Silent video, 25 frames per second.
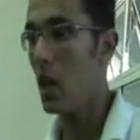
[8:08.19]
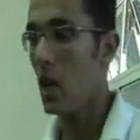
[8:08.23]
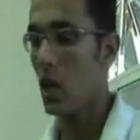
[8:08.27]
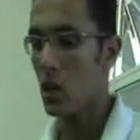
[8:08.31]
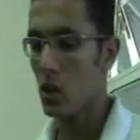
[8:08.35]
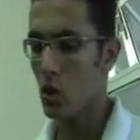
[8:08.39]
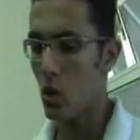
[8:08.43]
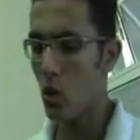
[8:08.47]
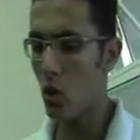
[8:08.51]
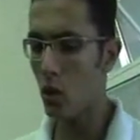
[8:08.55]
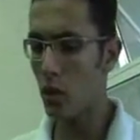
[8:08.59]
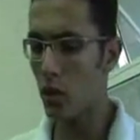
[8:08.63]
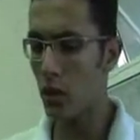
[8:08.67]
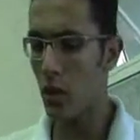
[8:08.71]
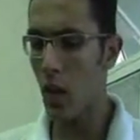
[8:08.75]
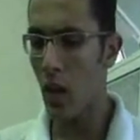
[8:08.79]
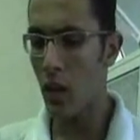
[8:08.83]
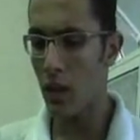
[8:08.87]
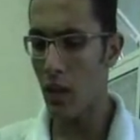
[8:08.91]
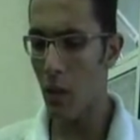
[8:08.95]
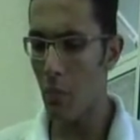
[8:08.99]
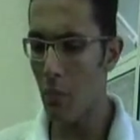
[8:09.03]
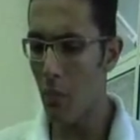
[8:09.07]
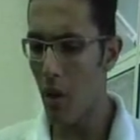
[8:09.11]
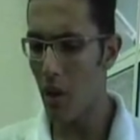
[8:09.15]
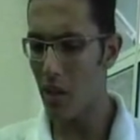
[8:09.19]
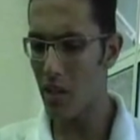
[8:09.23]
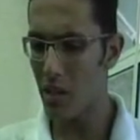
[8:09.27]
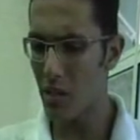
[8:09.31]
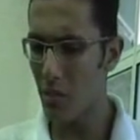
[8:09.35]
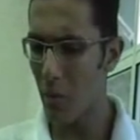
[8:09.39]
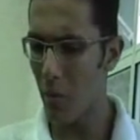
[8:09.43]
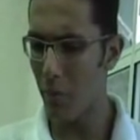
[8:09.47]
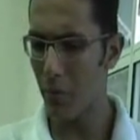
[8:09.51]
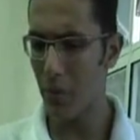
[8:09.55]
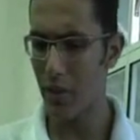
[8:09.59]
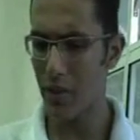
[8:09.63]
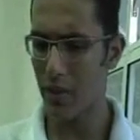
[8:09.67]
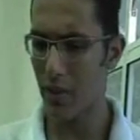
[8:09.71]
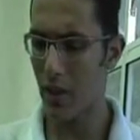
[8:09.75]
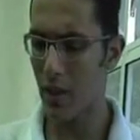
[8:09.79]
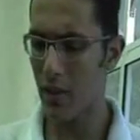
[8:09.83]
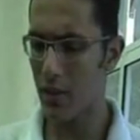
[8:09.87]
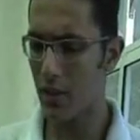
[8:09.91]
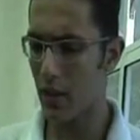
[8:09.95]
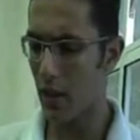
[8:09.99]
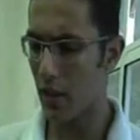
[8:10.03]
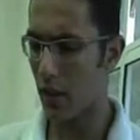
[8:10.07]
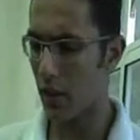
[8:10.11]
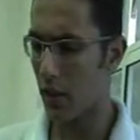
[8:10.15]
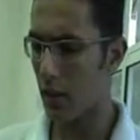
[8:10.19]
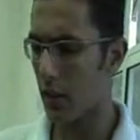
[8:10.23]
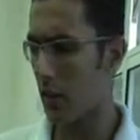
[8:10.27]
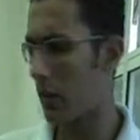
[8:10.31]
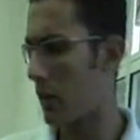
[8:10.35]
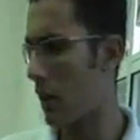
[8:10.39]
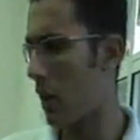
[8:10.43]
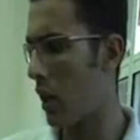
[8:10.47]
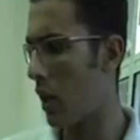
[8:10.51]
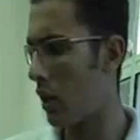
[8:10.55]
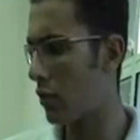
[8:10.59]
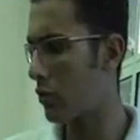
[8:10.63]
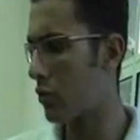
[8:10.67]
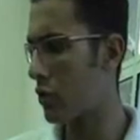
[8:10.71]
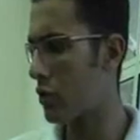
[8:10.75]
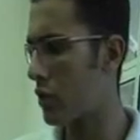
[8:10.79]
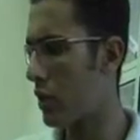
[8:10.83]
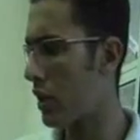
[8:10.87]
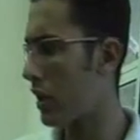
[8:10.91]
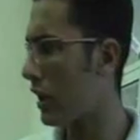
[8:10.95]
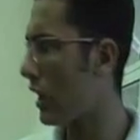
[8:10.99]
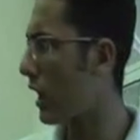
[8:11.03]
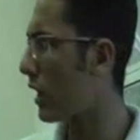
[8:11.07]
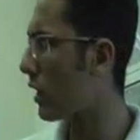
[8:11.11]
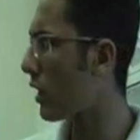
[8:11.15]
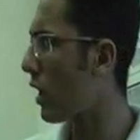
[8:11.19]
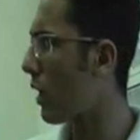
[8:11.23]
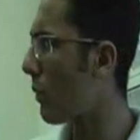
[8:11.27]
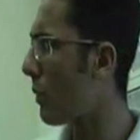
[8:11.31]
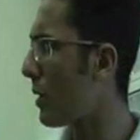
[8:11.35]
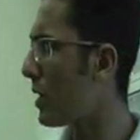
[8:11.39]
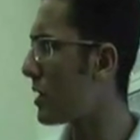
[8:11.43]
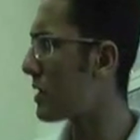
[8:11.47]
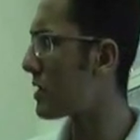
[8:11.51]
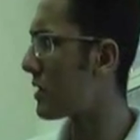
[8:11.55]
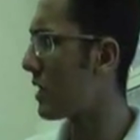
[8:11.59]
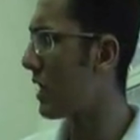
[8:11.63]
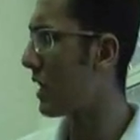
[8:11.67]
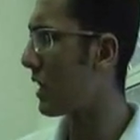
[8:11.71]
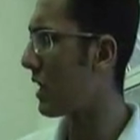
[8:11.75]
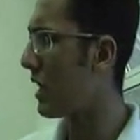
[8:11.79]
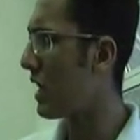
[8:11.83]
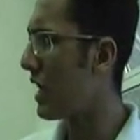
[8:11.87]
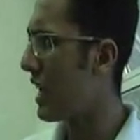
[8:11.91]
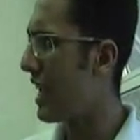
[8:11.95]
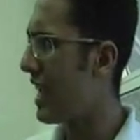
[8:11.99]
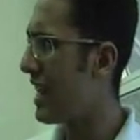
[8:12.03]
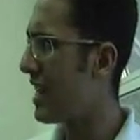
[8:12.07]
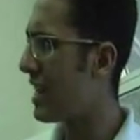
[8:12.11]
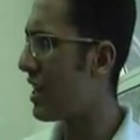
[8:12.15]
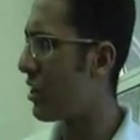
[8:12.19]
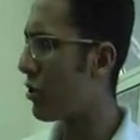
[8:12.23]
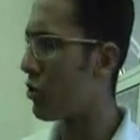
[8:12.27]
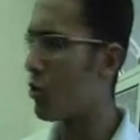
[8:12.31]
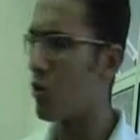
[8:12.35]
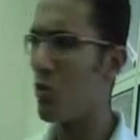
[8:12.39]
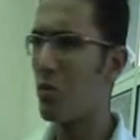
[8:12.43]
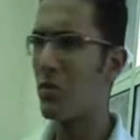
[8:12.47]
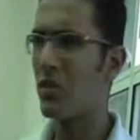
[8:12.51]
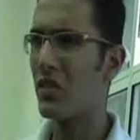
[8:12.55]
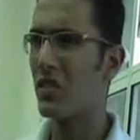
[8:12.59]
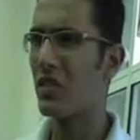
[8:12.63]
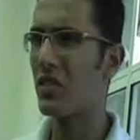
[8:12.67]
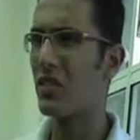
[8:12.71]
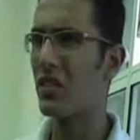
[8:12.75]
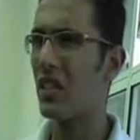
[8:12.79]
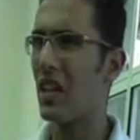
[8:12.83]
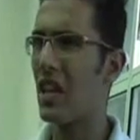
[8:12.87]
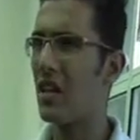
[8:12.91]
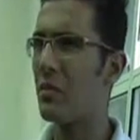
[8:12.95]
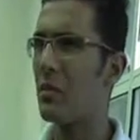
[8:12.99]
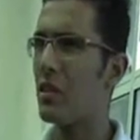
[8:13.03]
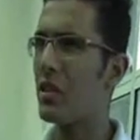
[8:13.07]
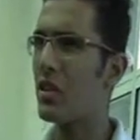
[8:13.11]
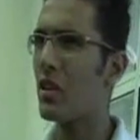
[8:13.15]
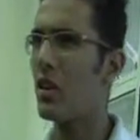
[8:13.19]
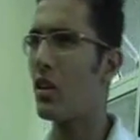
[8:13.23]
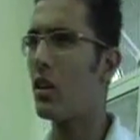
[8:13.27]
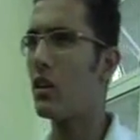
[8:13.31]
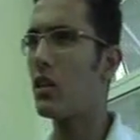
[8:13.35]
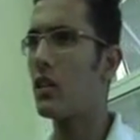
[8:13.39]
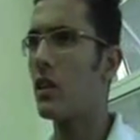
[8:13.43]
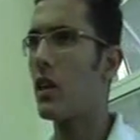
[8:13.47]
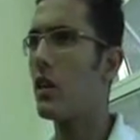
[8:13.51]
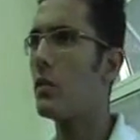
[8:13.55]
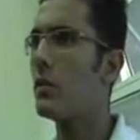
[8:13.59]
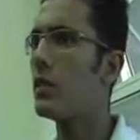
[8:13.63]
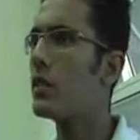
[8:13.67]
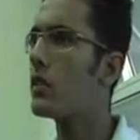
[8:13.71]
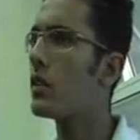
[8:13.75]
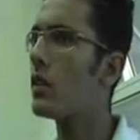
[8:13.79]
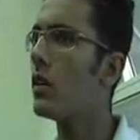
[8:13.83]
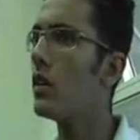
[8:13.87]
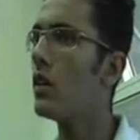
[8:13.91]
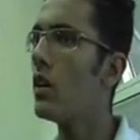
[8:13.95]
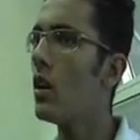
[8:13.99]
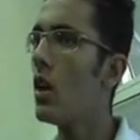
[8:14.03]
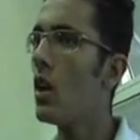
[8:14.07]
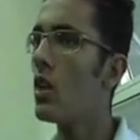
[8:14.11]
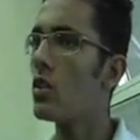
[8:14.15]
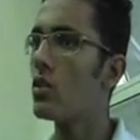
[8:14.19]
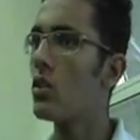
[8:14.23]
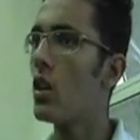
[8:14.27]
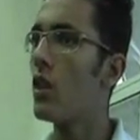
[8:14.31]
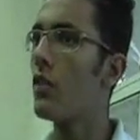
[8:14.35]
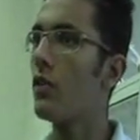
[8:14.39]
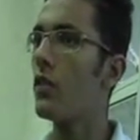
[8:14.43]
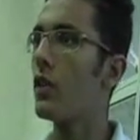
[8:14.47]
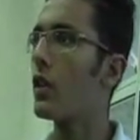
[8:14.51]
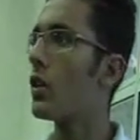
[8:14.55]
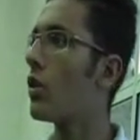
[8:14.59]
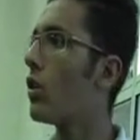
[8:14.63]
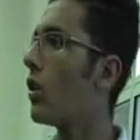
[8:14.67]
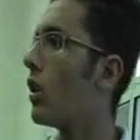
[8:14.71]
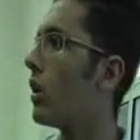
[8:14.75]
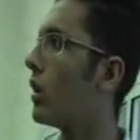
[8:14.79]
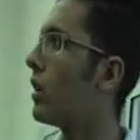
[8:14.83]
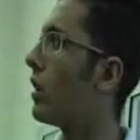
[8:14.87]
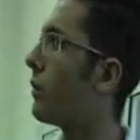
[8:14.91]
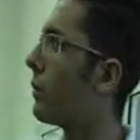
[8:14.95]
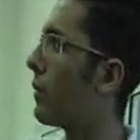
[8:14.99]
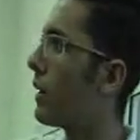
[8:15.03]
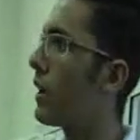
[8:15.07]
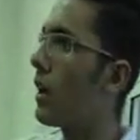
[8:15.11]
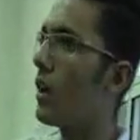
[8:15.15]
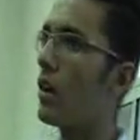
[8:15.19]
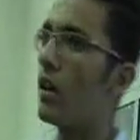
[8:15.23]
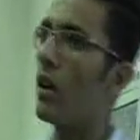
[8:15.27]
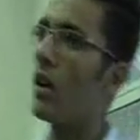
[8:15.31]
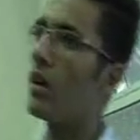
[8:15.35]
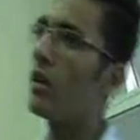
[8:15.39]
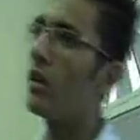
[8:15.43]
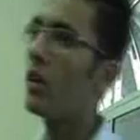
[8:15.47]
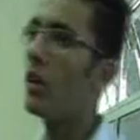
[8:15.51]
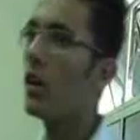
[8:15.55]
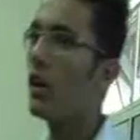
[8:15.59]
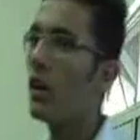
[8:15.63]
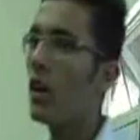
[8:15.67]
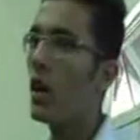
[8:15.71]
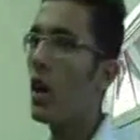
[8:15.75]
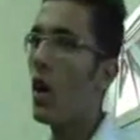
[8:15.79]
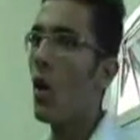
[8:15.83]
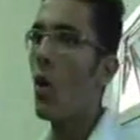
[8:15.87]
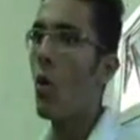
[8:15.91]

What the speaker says: So the maximum distance that the ultrasonic can cover is like in a room 10 meter and 10 meter. So if we go in a bigger area,